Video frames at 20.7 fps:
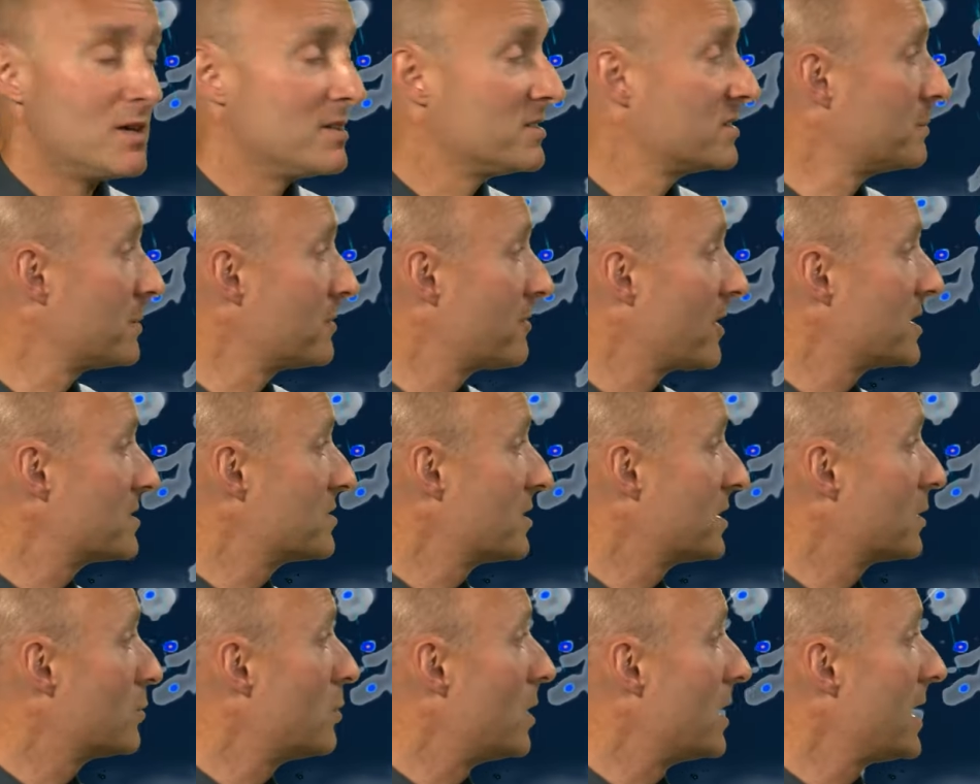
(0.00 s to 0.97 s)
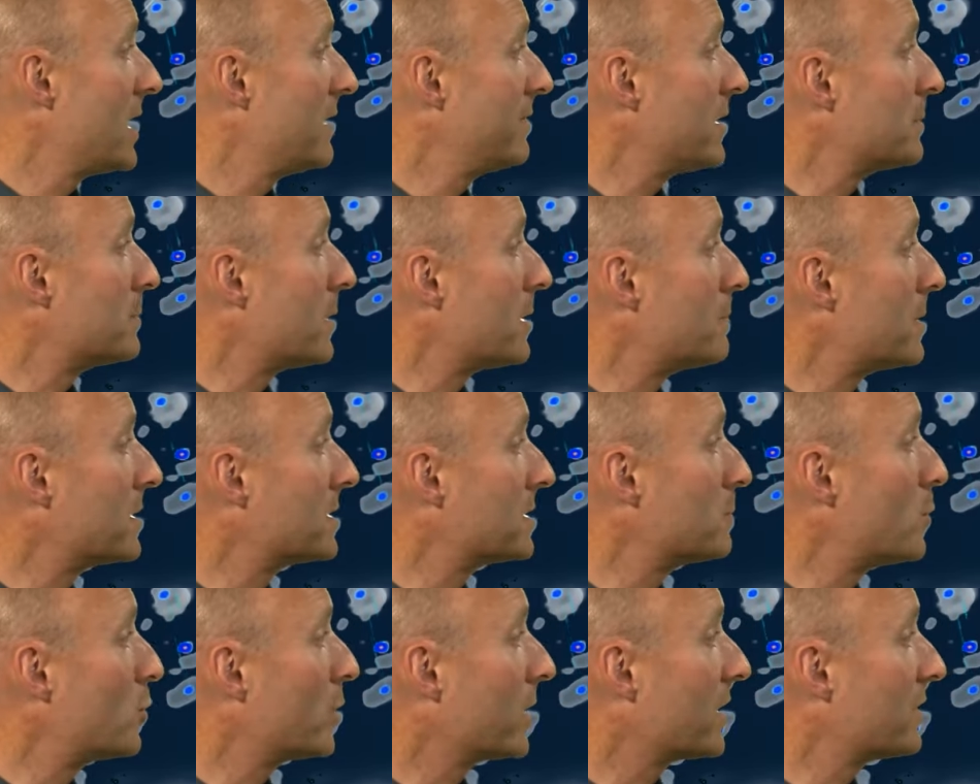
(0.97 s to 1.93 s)
Some of that rain turning quite heavy by Monday
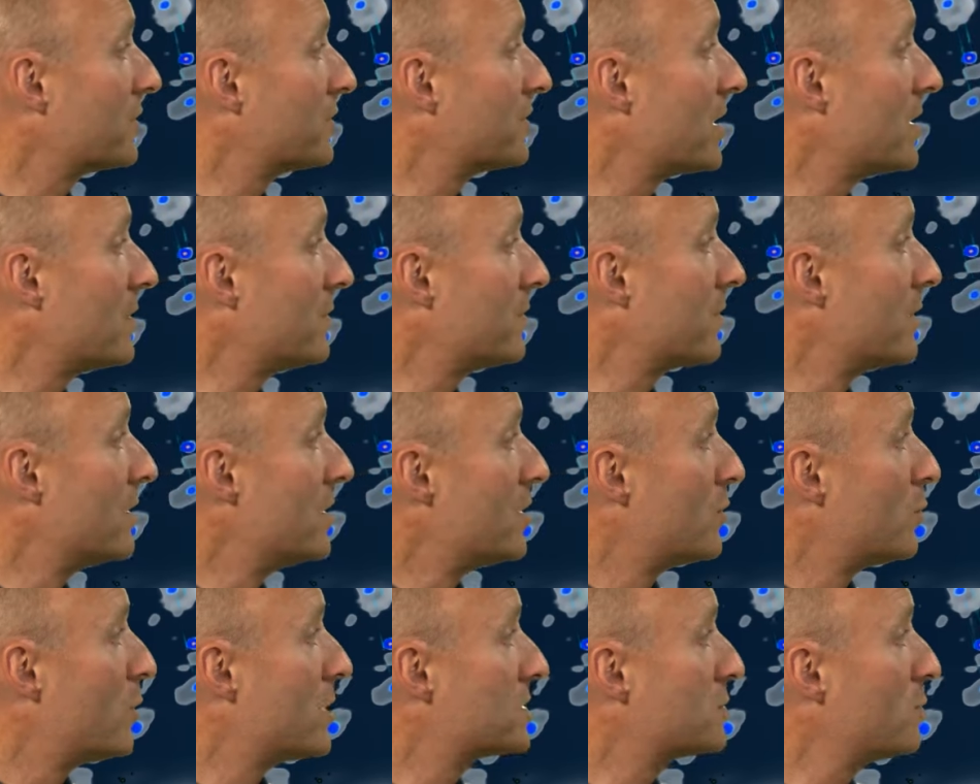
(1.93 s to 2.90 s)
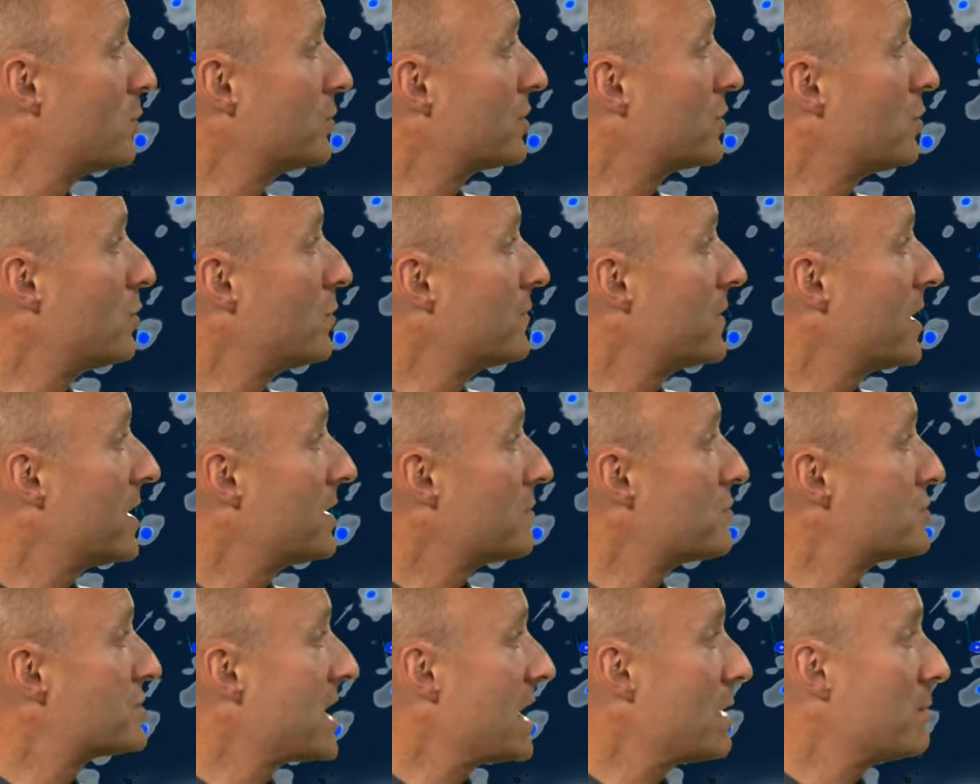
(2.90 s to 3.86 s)
morning itself. Whereas towards the north there,
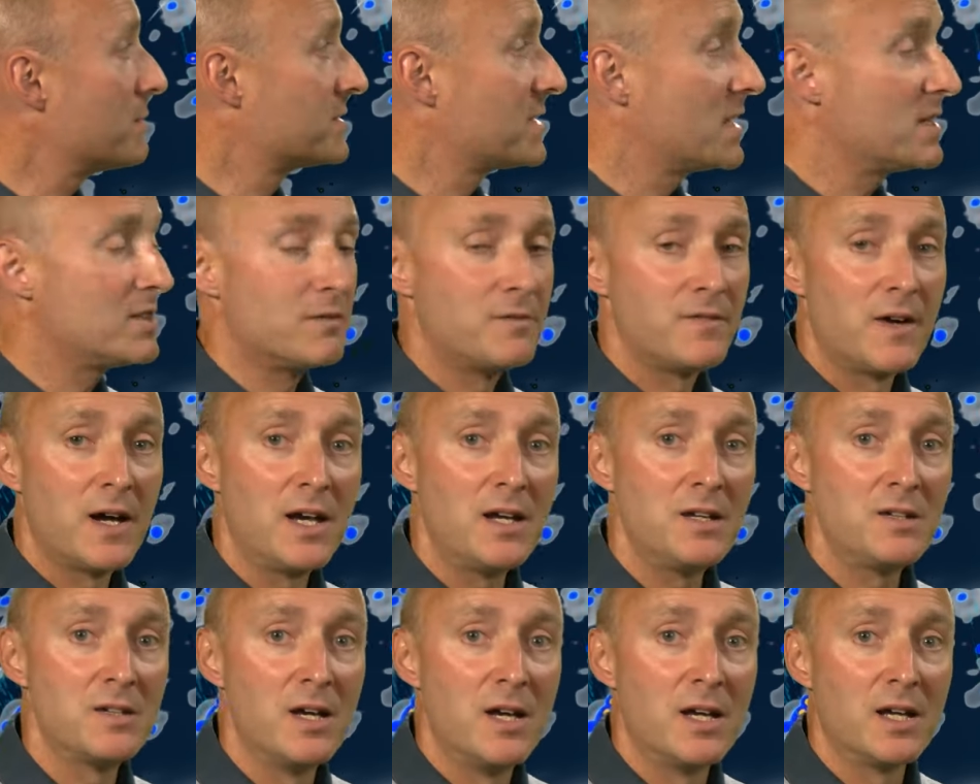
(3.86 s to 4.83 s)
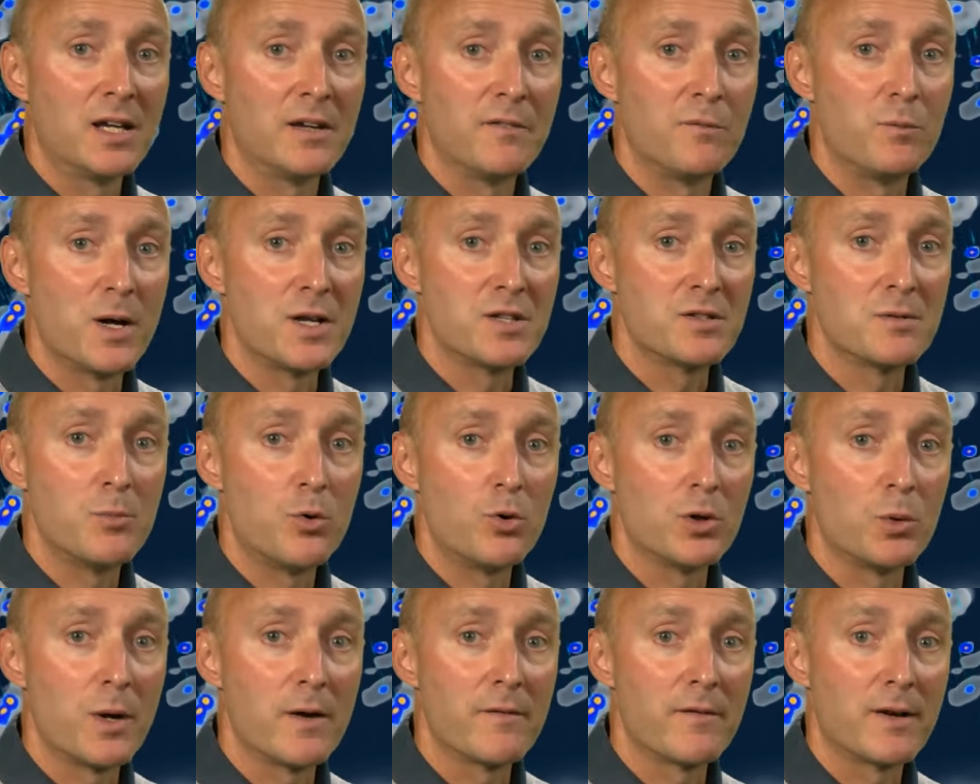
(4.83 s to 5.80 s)
those showers tend to fade, giving way to more
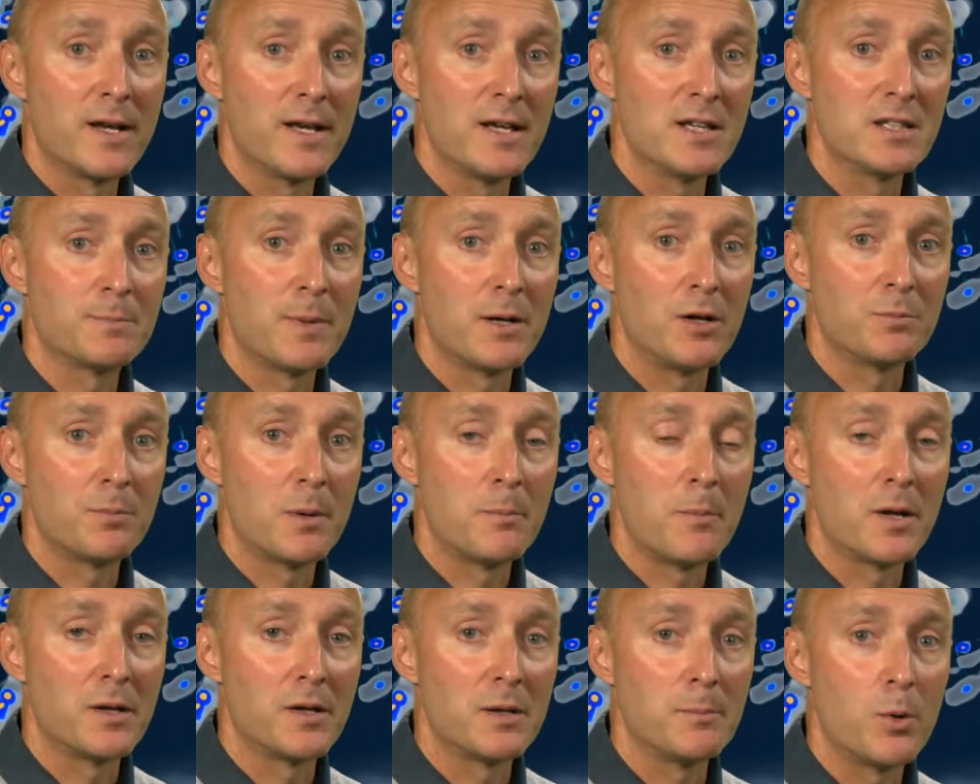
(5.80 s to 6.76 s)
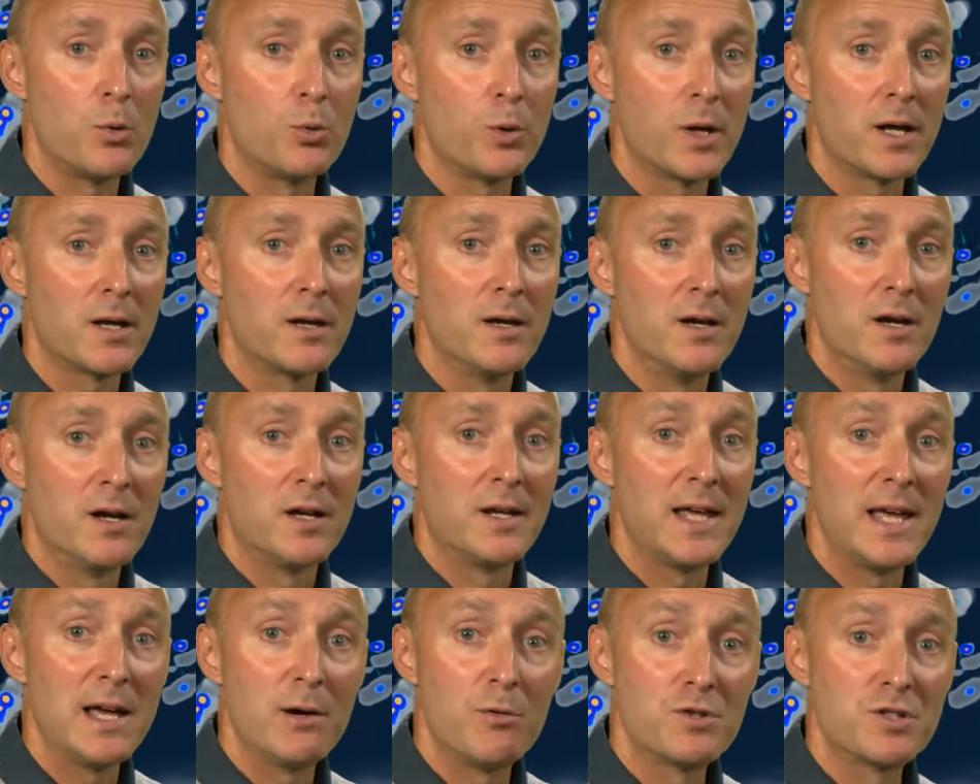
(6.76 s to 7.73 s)
in the way of clear spells by Monday morning. And
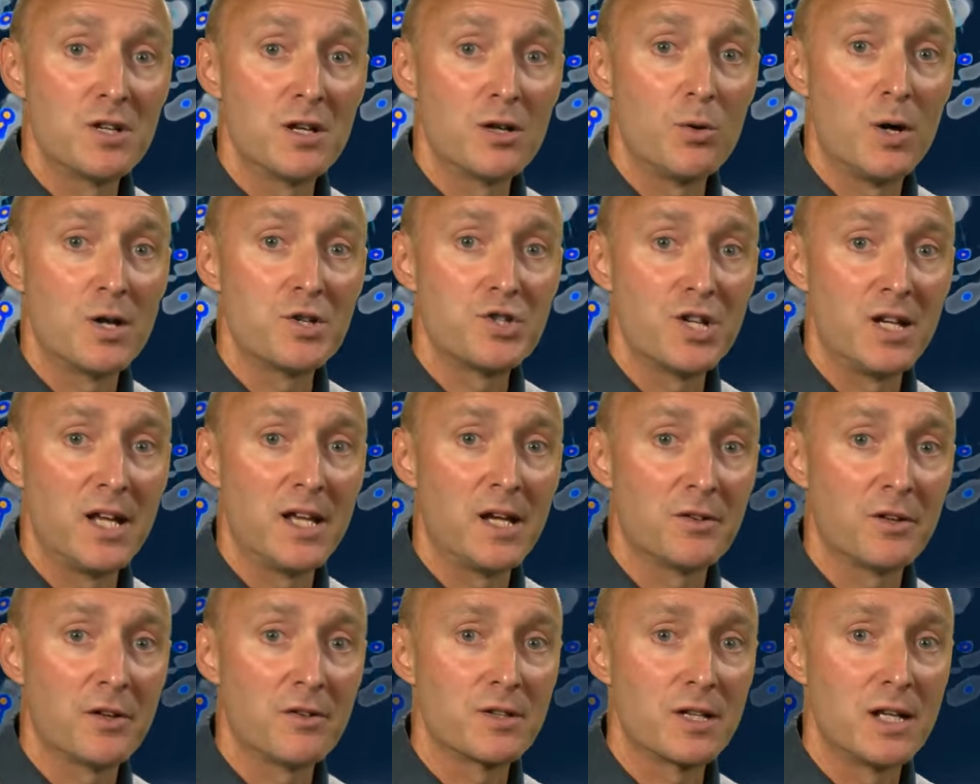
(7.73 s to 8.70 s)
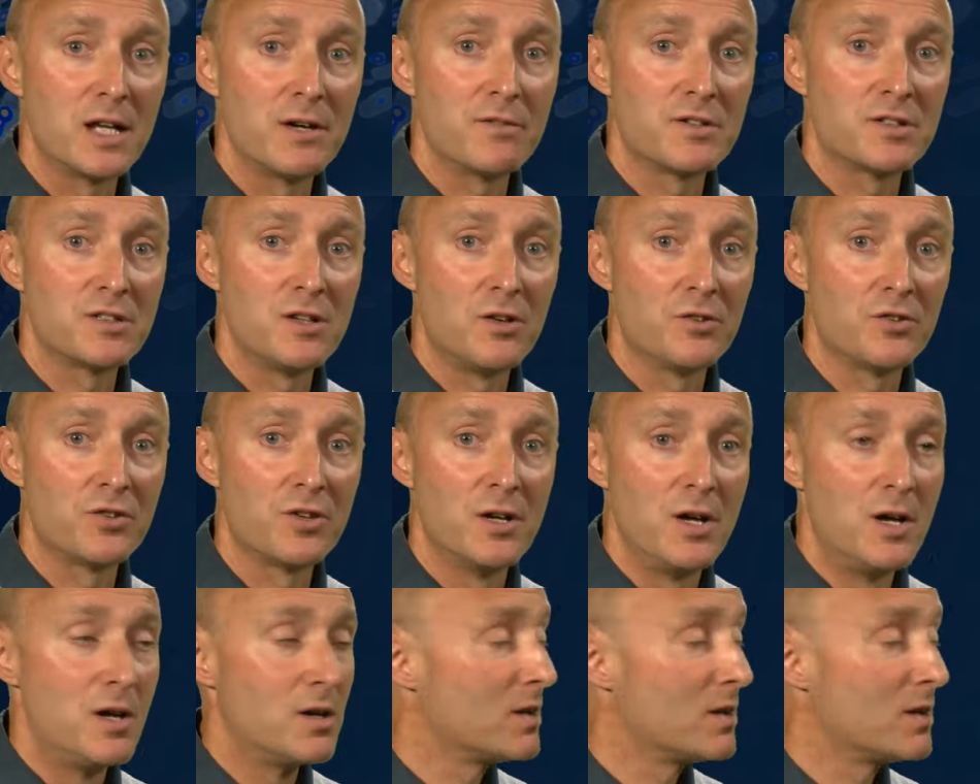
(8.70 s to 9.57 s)
here it will turn quite chilly under those clear slots.